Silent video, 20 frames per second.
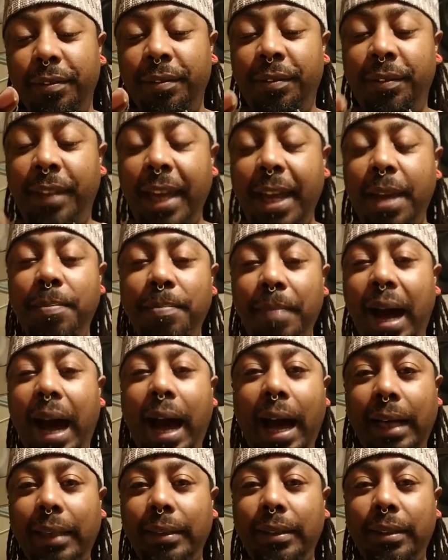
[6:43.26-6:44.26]
they
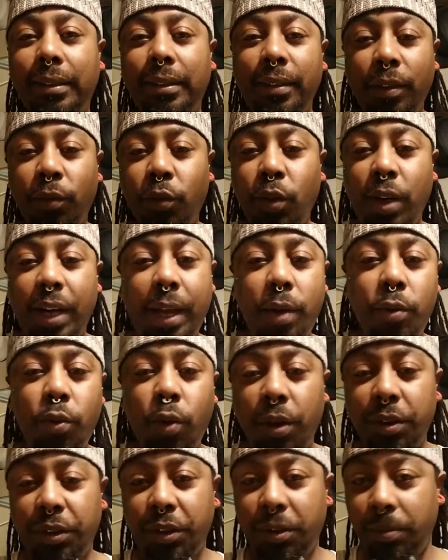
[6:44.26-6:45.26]
mosque where they
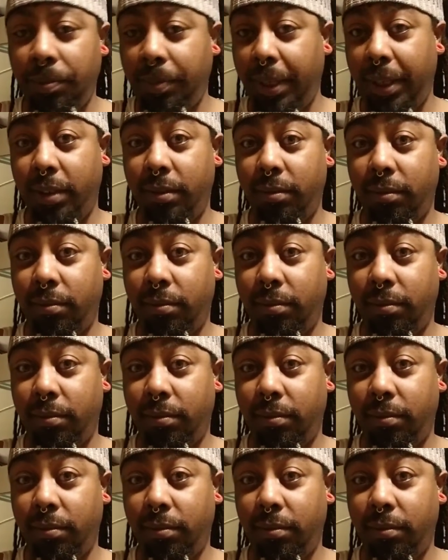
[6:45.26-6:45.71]
worship at